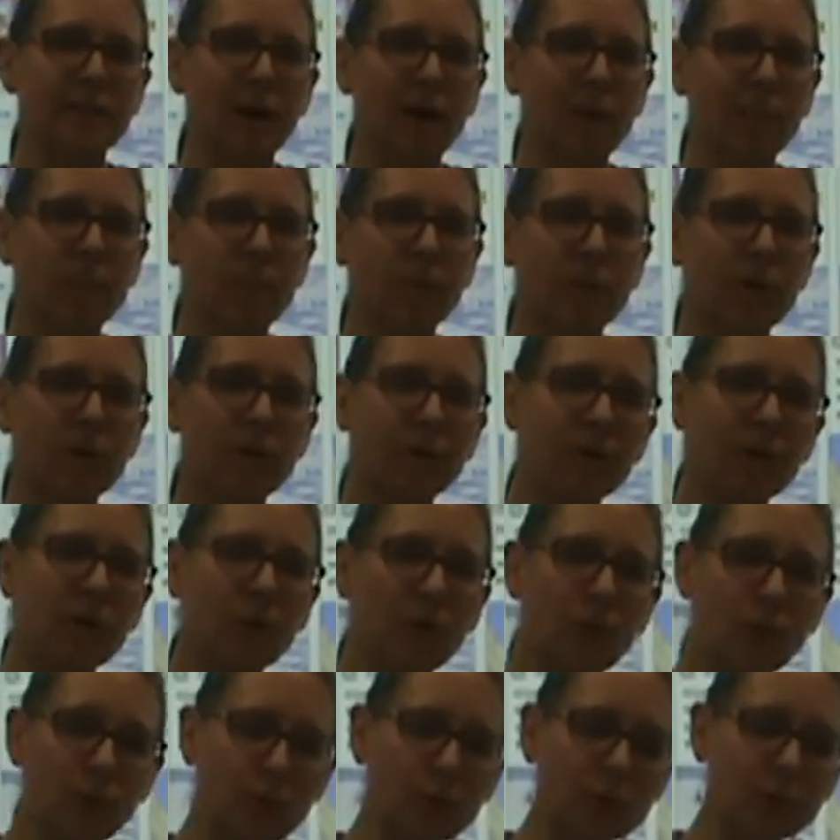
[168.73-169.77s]
upward
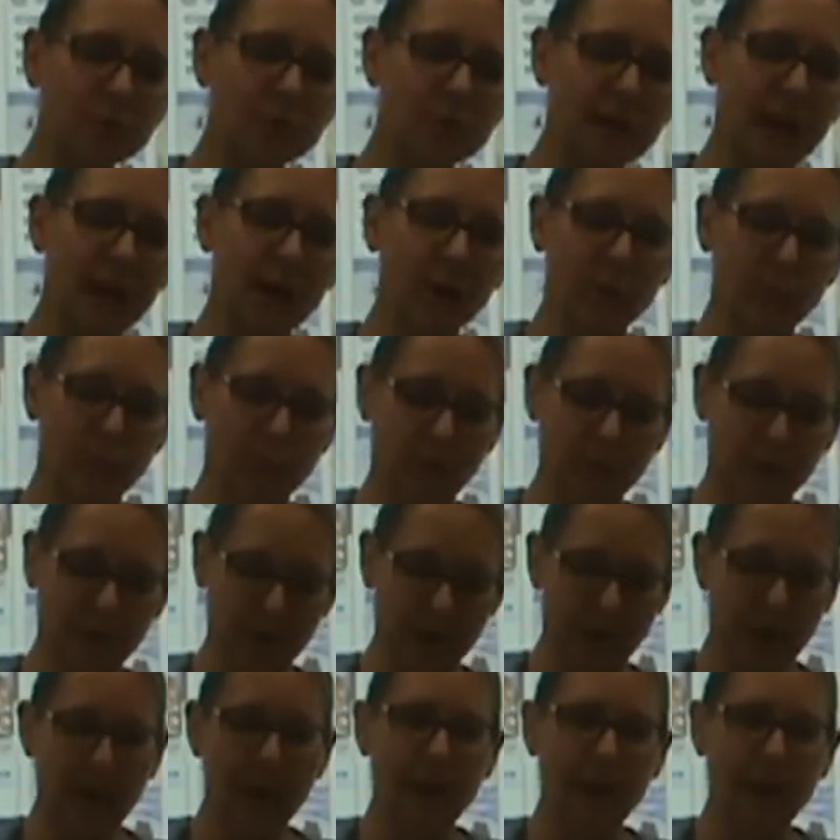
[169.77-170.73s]
or downward.